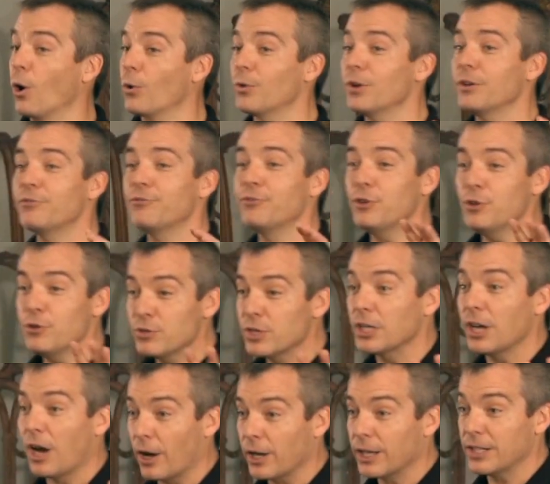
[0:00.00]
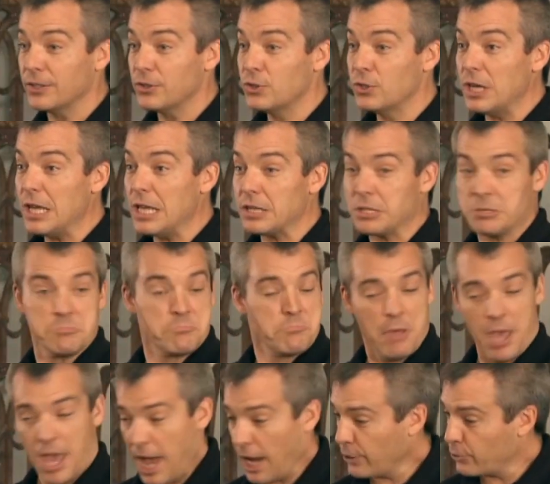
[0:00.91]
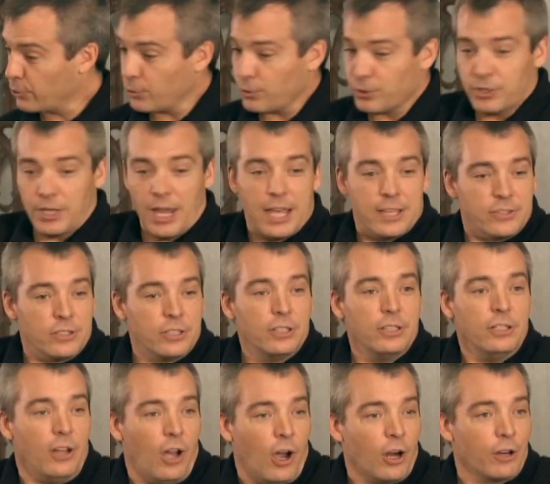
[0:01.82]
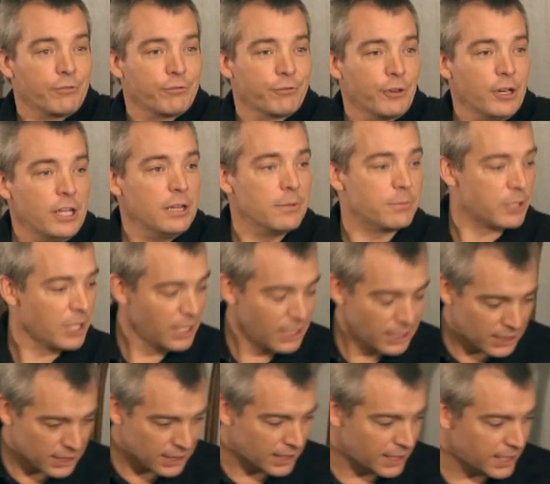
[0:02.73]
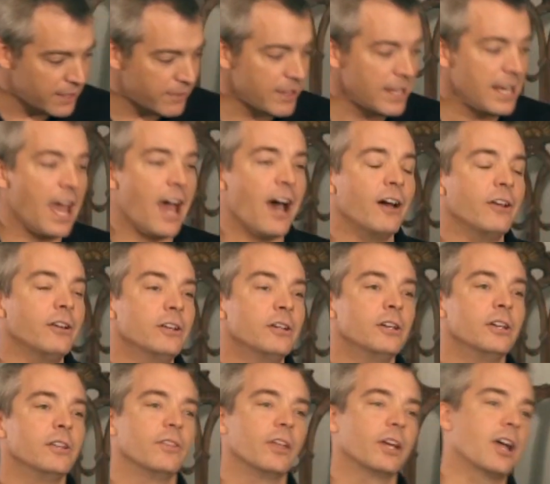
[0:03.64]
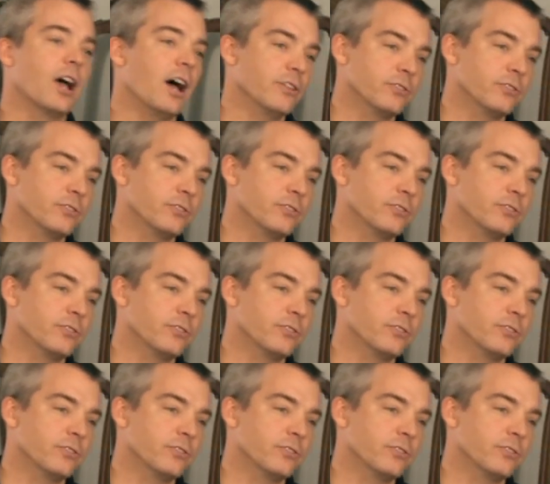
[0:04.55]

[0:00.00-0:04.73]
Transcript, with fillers: or refusing our consent, exercising our freedoms, living out the